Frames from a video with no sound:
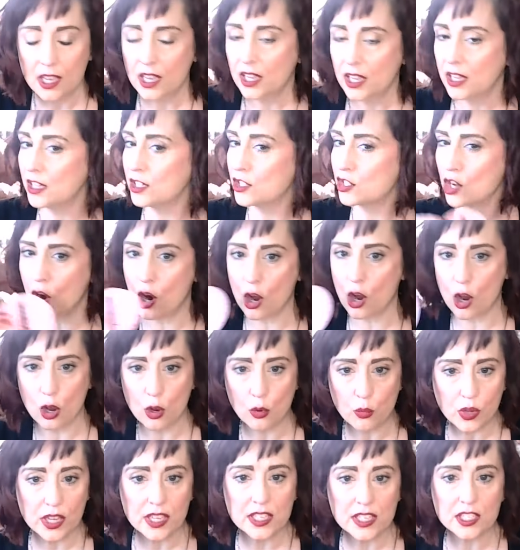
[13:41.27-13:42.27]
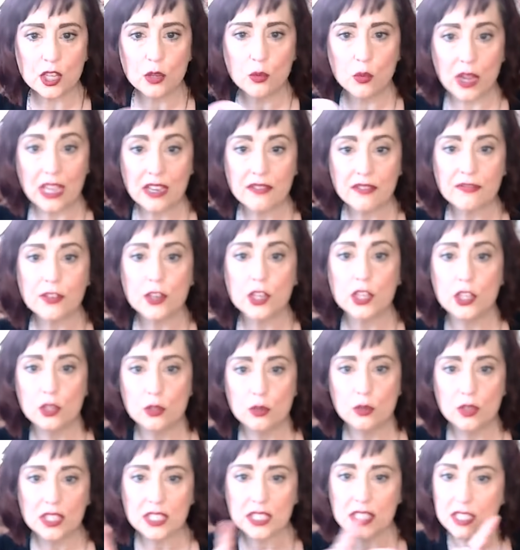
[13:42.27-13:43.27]
It's always a way for
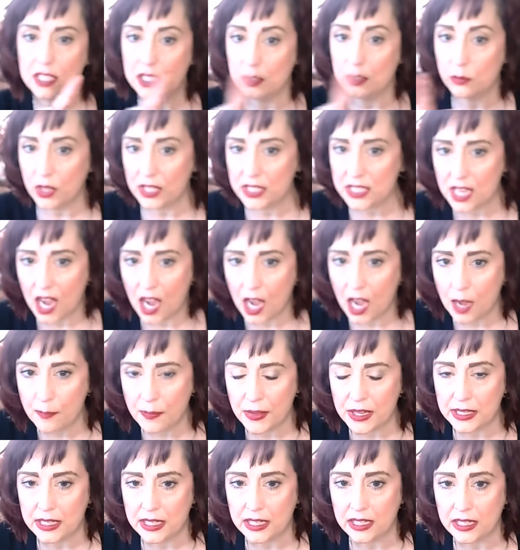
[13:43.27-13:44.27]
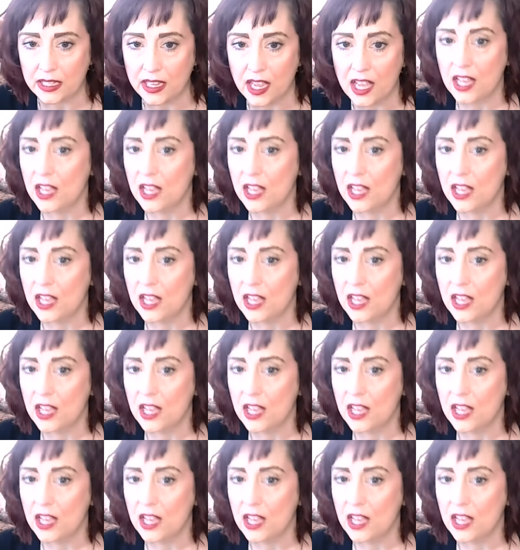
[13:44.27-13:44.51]
you to see what's happening,